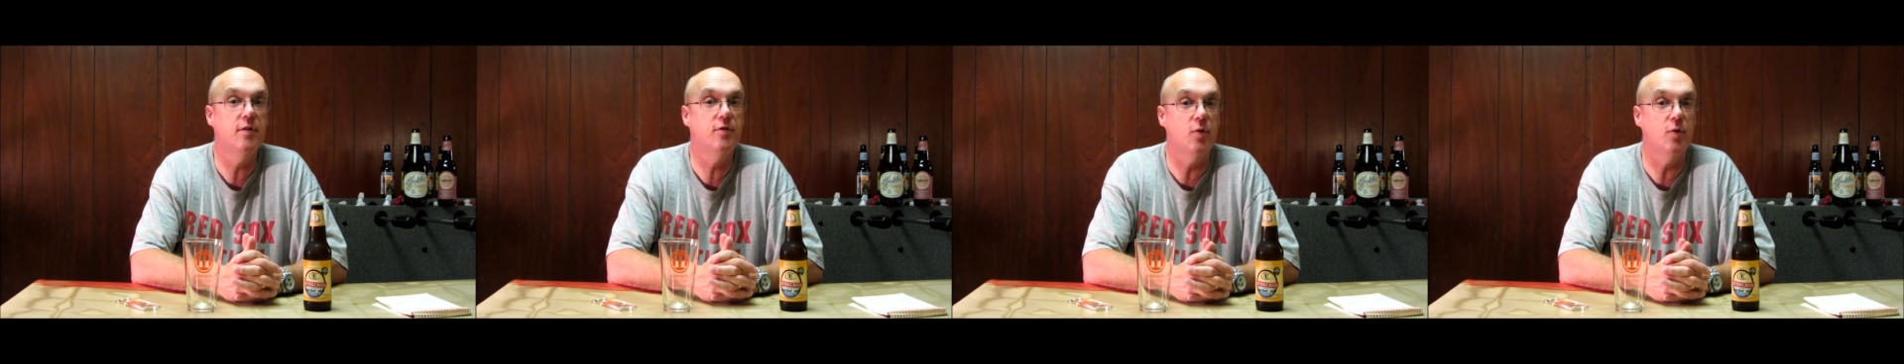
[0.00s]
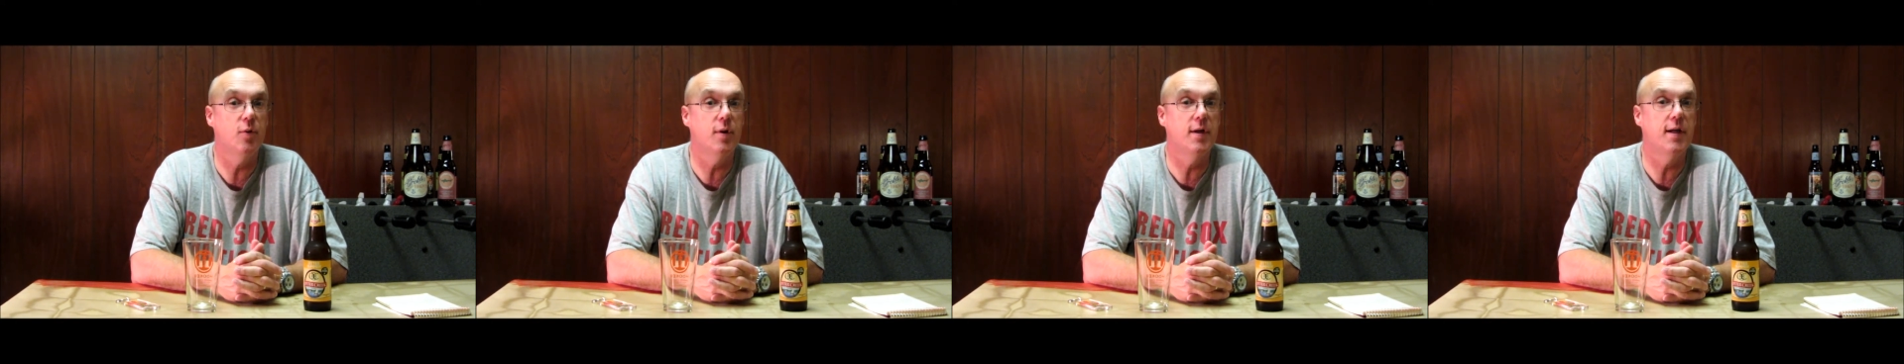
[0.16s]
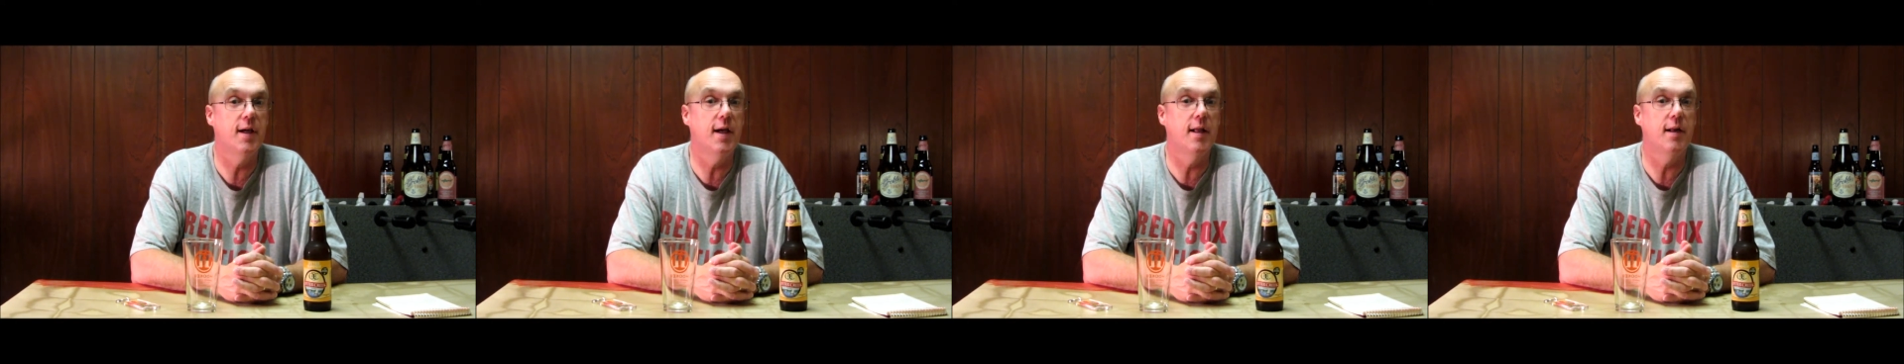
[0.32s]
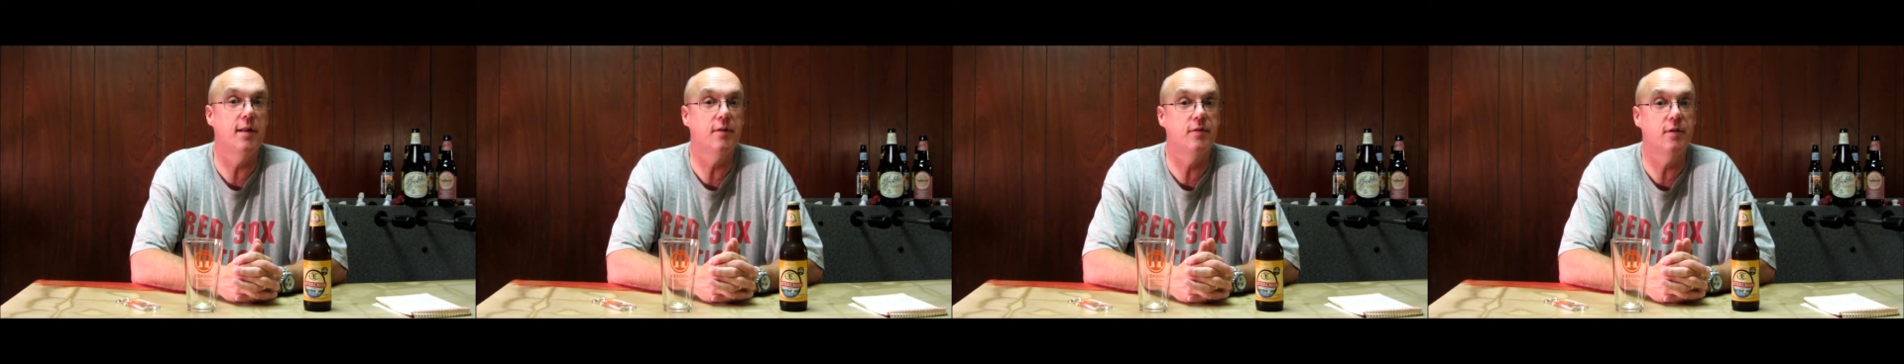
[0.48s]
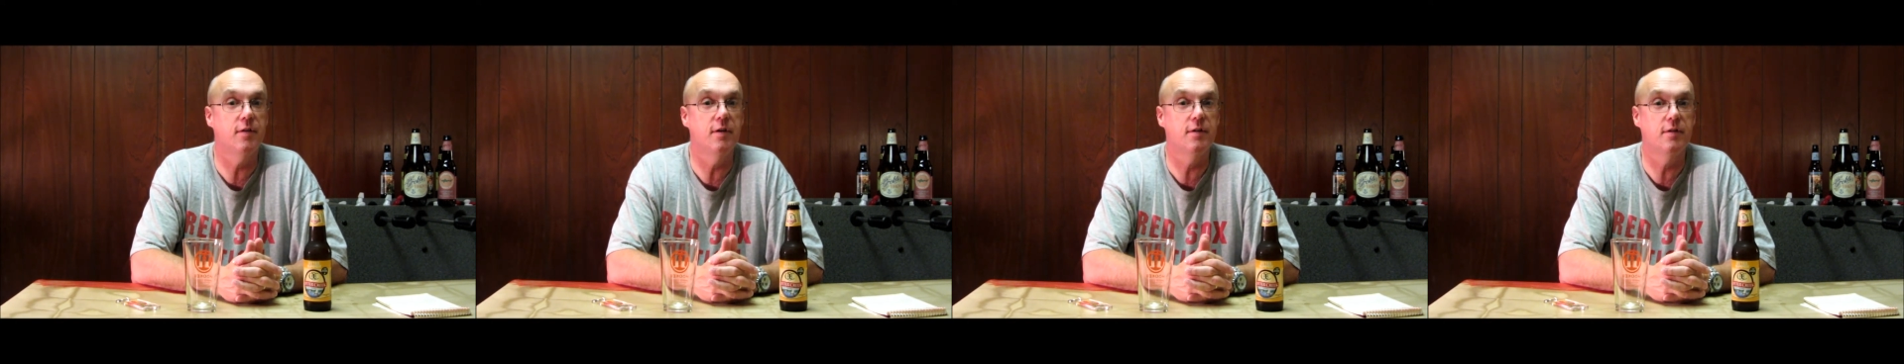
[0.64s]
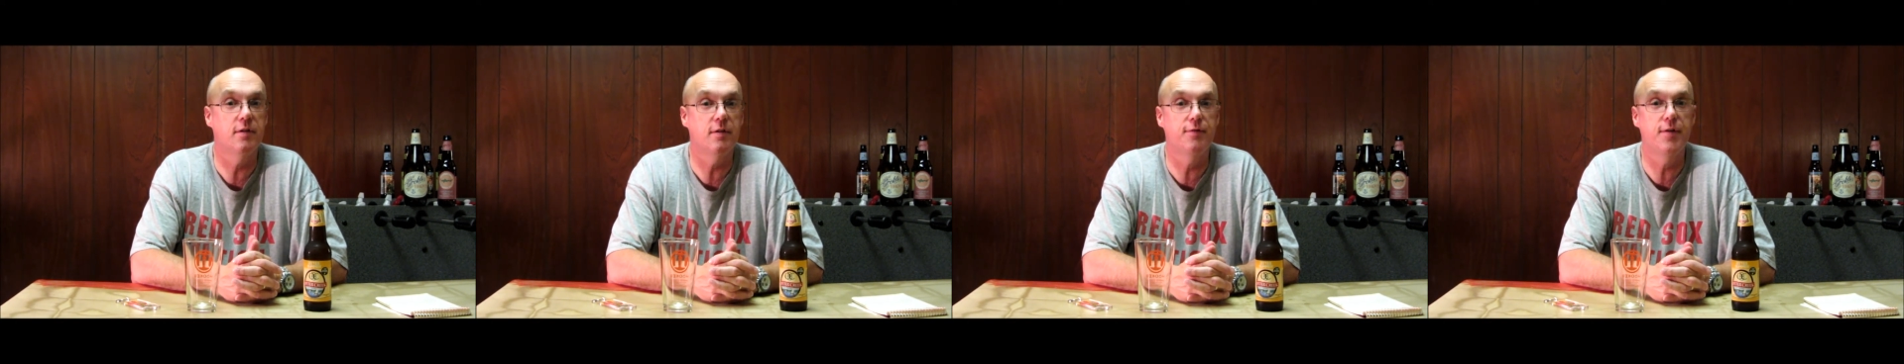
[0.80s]
so again, it's
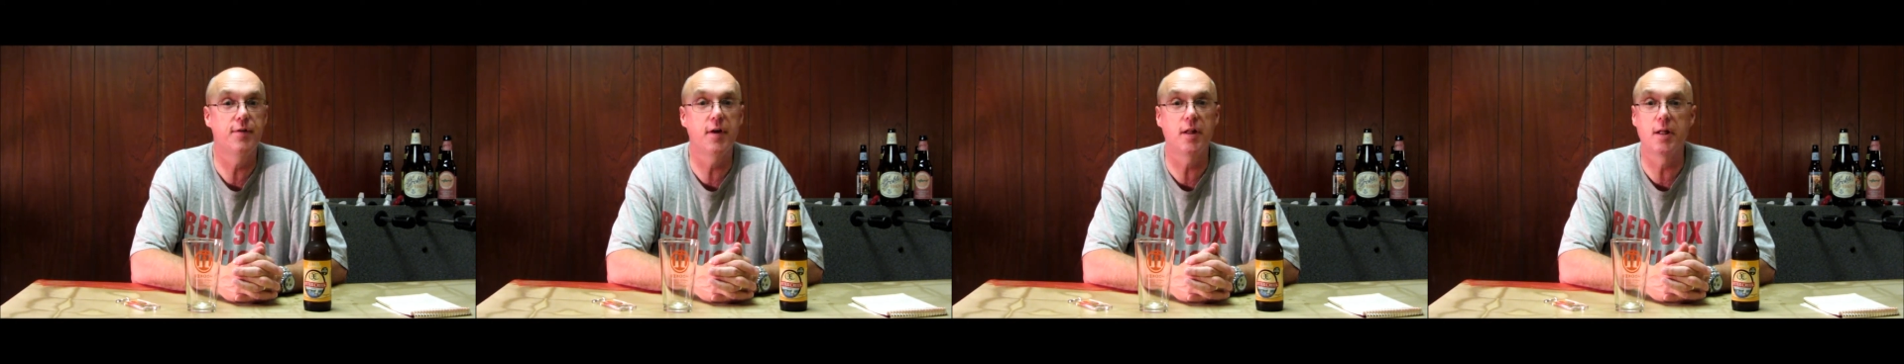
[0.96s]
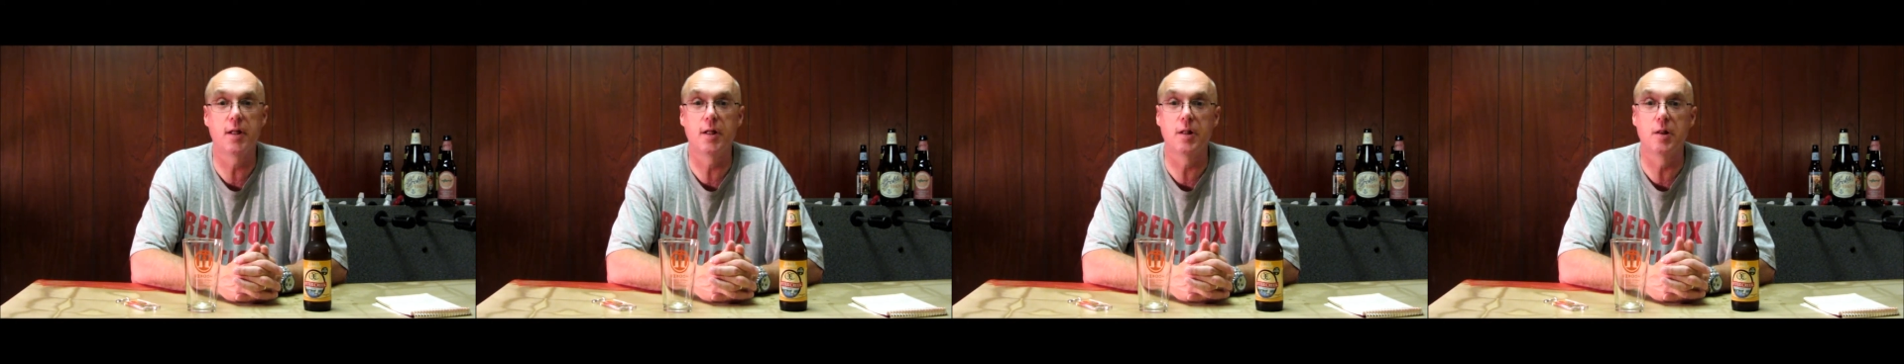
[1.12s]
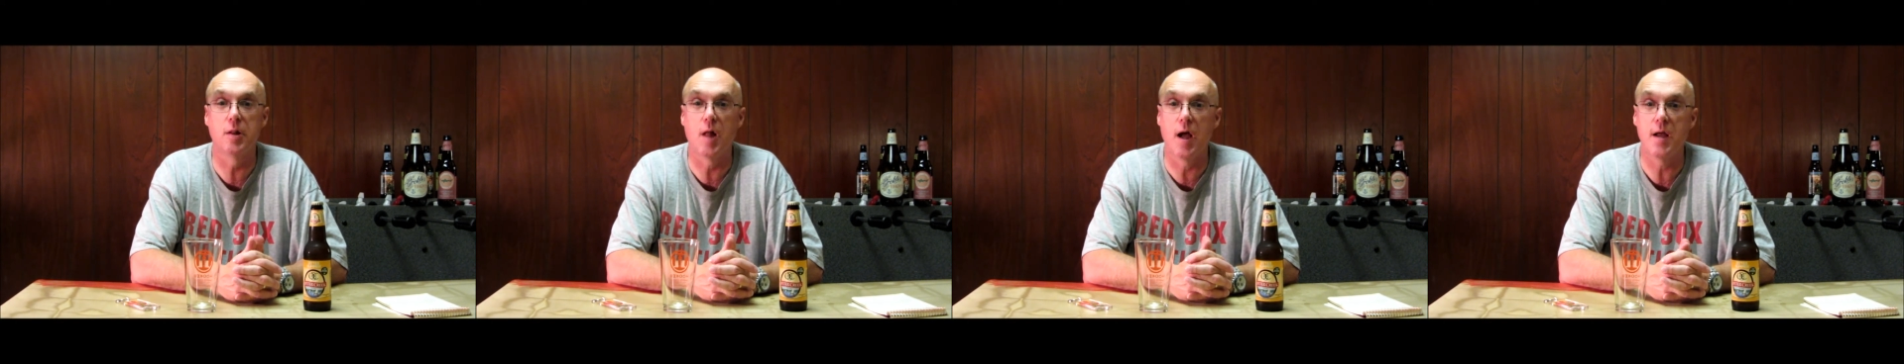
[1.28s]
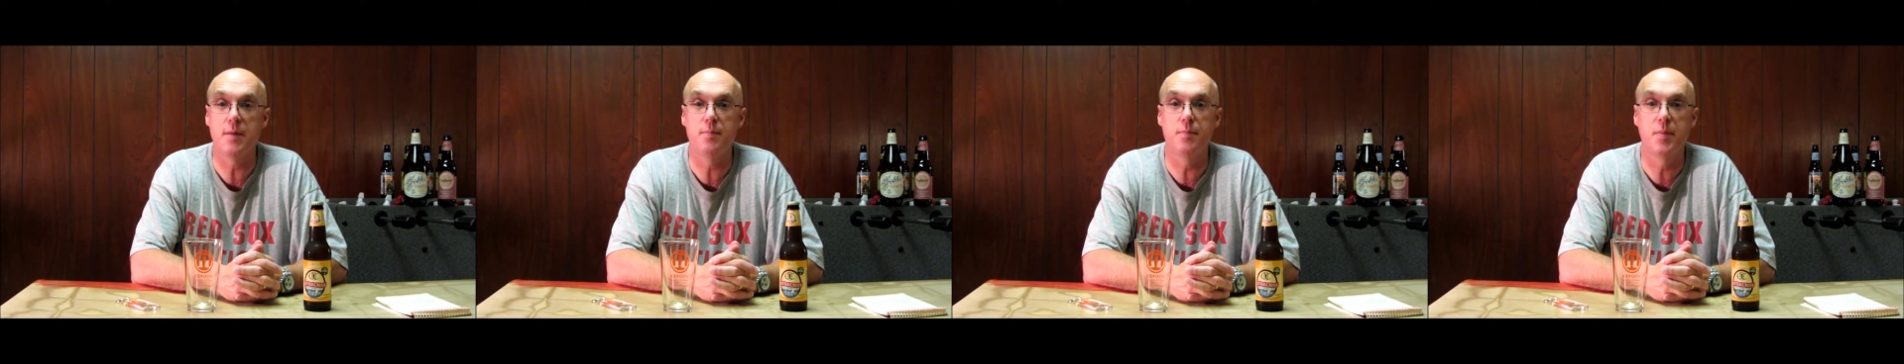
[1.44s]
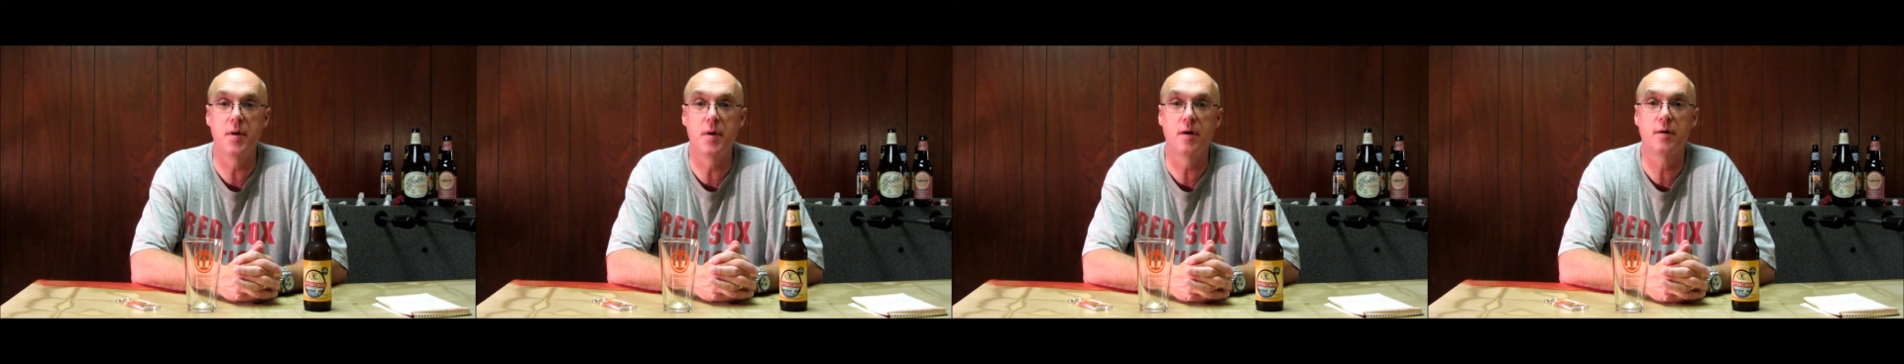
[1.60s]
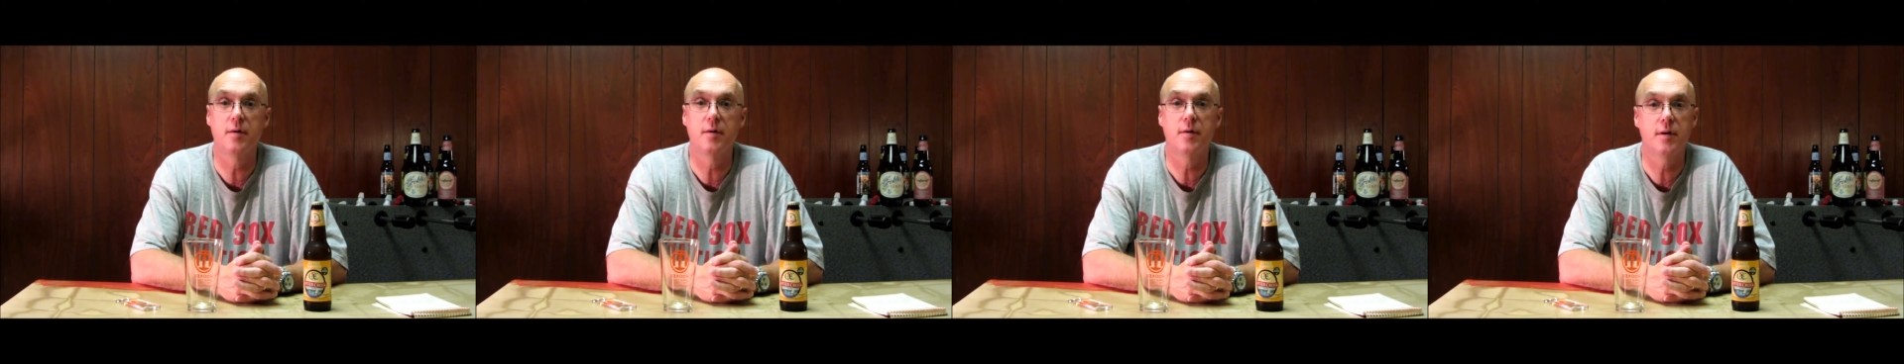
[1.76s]
a fairly light
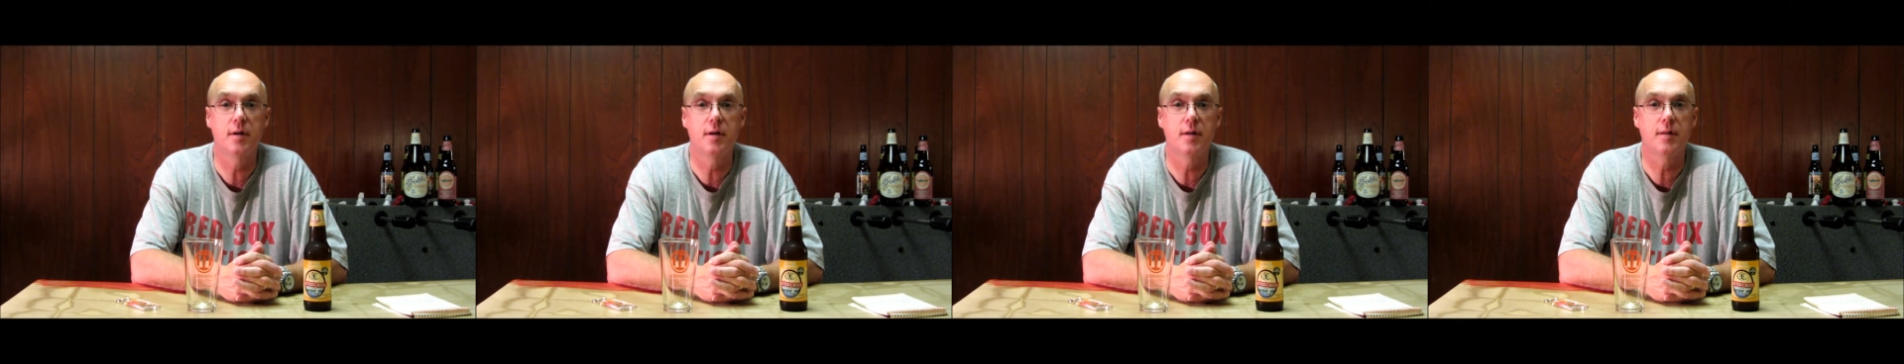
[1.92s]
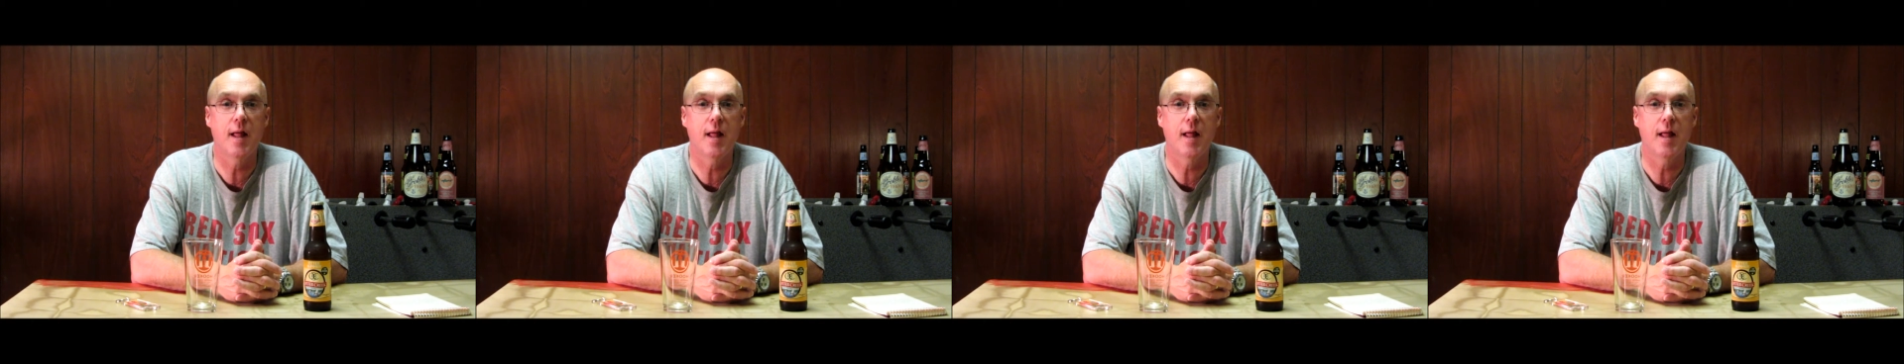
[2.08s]
beer,